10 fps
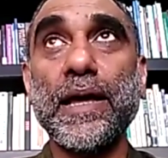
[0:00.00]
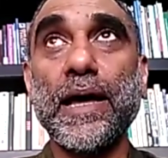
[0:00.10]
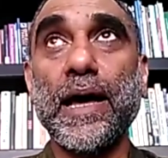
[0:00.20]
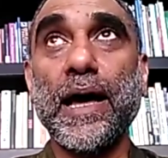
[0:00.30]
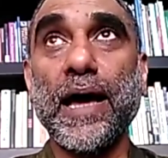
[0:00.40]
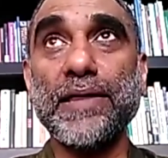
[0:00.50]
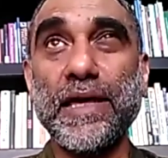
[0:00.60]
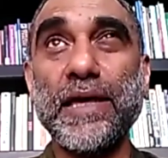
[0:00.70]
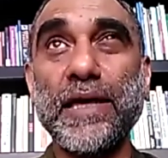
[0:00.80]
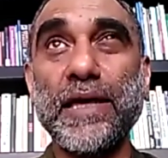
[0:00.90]
I then
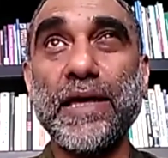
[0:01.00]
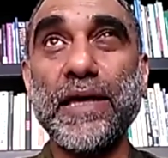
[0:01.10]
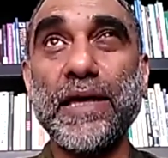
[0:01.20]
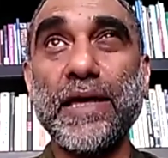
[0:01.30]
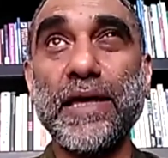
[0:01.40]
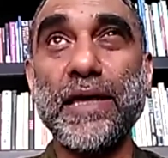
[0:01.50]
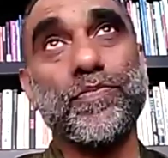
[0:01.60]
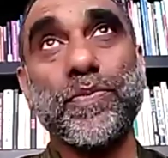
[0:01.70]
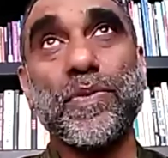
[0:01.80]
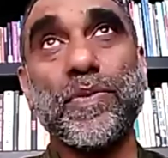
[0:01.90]
became
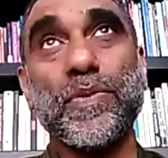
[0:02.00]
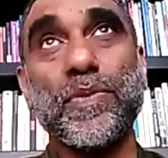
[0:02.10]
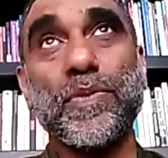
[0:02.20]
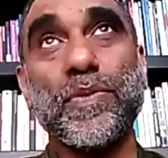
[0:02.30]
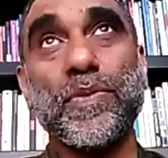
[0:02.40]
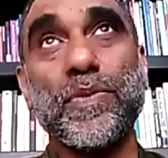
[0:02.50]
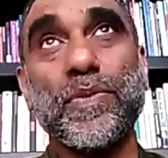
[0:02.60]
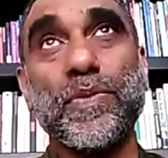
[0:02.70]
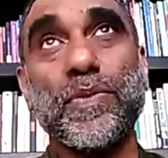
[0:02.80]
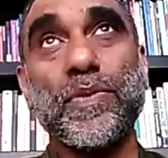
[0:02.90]

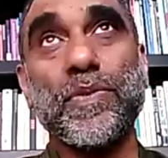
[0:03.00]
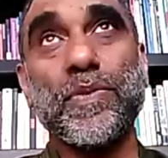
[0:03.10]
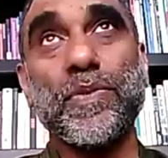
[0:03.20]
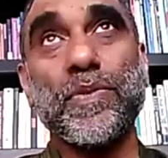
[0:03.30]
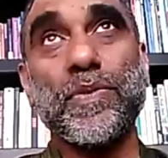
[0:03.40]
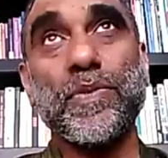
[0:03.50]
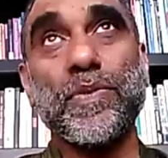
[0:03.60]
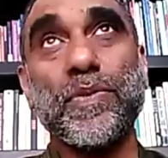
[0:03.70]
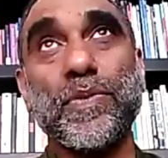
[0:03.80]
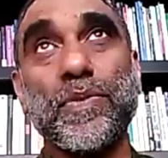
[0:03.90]
convinced by
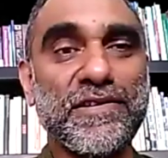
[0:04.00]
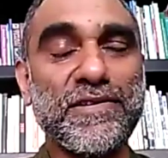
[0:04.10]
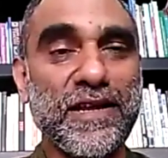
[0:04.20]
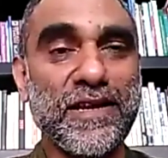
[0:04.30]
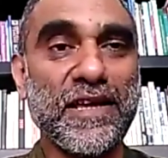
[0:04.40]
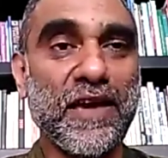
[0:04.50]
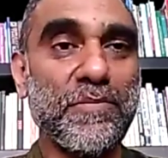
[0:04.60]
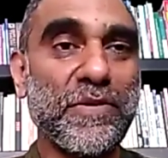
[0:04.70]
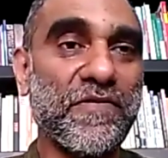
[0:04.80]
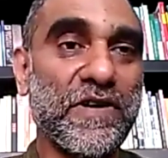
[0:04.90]
friends who had read it
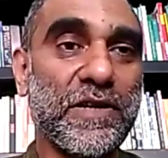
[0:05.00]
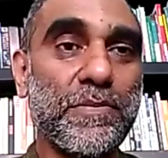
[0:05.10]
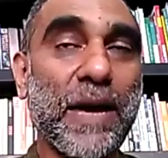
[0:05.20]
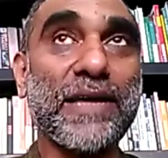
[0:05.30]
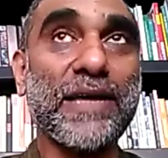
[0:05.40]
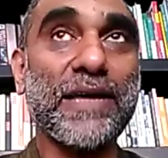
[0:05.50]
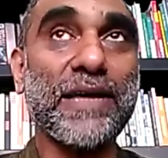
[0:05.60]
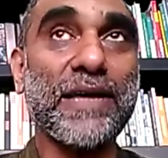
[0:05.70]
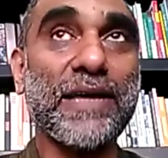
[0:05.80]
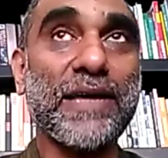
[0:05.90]
and gave me
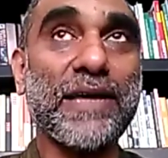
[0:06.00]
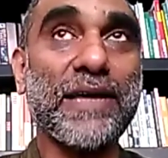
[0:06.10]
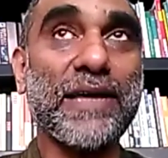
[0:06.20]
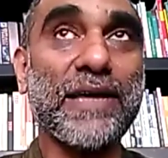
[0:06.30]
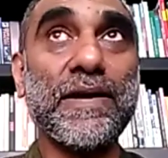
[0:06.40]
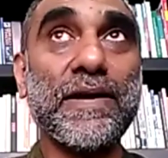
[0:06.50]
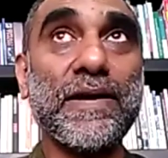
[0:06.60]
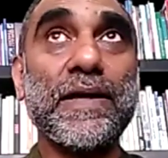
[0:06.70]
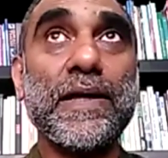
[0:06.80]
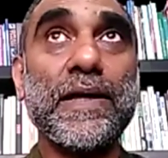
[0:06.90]
feedback that
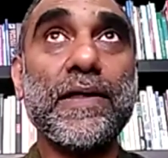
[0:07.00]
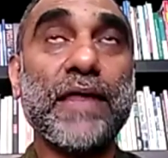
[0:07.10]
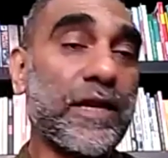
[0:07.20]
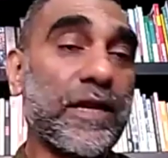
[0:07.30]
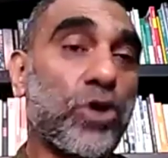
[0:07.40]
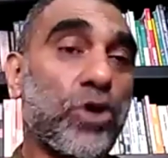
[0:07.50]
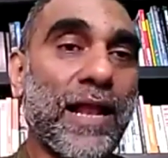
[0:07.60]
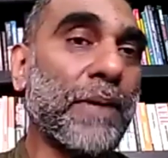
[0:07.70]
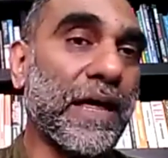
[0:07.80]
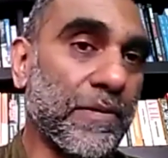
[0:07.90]
that it could help
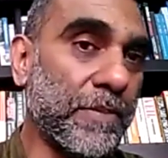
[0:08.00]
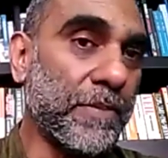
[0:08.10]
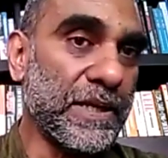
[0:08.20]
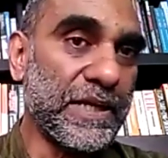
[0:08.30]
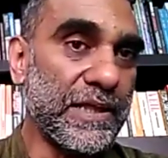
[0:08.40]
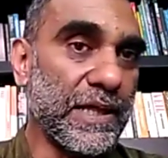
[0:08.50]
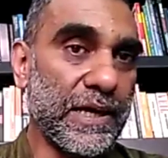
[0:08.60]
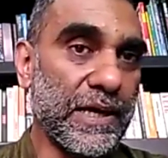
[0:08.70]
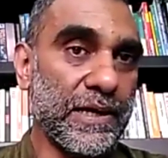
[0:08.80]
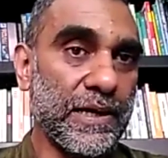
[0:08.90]
other people in their
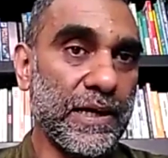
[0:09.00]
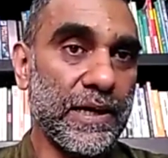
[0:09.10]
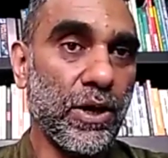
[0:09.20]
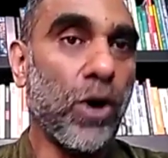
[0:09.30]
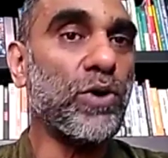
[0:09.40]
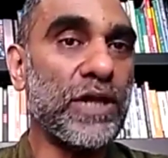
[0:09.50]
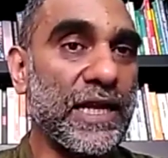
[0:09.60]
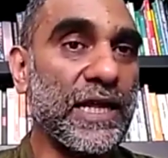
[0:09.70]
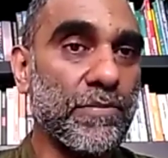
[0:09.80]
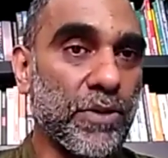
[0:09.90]
own
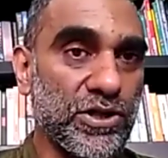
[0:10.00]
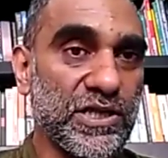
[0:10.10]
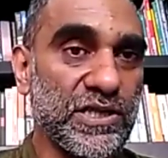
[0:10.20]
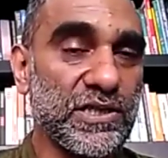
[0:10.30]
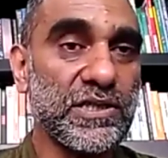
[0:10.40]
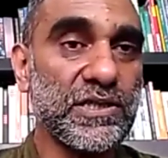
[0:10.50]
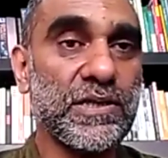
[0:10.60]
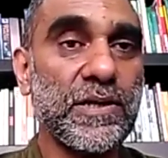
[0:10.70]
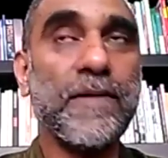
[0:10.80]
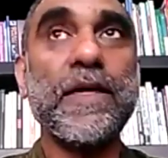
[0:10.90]
healing processes.
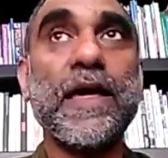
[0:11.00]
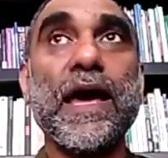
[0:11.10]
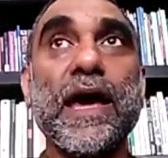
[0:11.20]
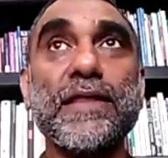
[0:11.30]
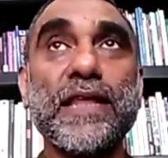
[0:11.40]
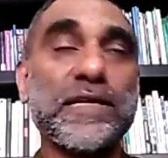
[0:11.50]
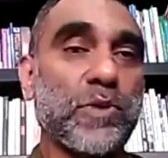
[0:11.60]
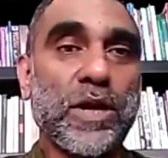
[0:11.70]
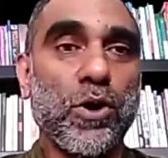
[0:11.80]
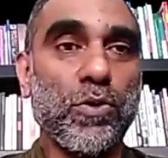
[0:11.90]
And that's what
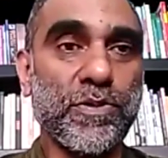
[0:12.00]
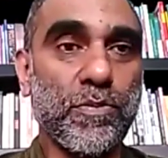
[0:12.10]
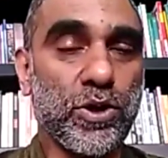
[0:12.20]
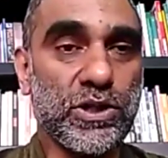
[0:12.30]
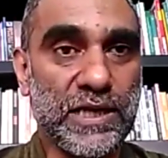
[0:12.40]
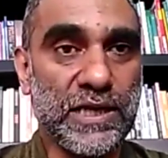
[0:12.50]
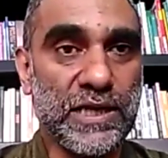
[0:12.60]
I hope the book does.